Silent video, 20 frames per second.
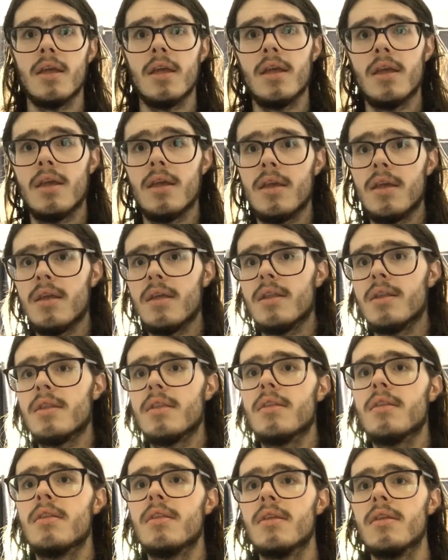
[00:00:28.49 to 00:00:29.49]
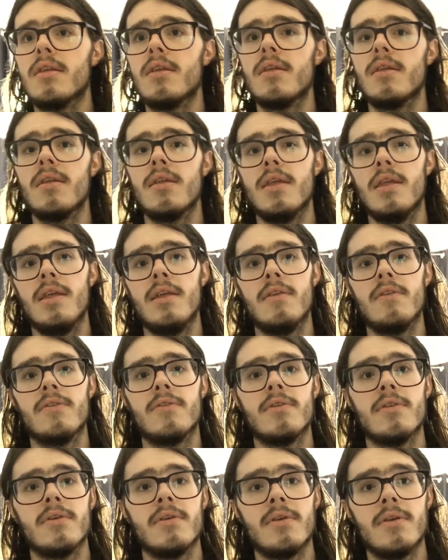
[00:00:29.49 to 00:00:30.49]
And he's
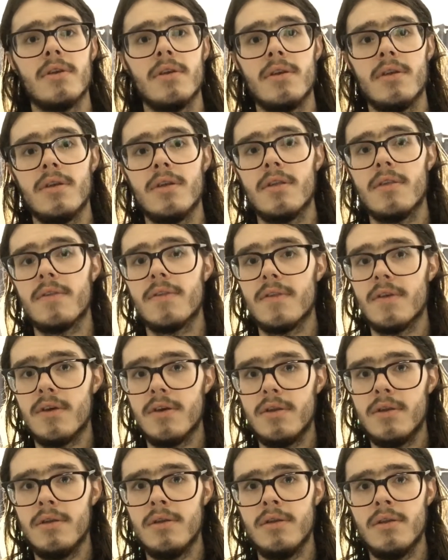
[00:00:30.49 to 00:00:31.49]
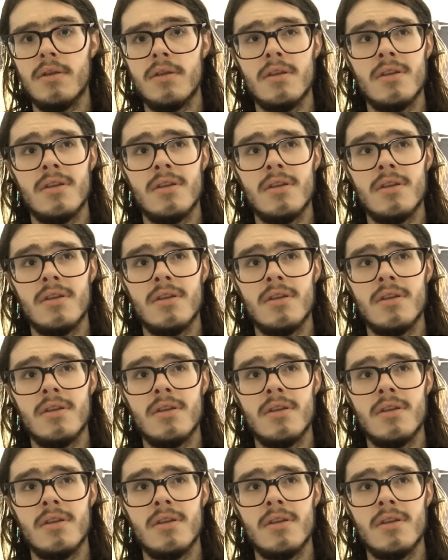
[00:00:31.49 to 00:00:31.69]
got a son,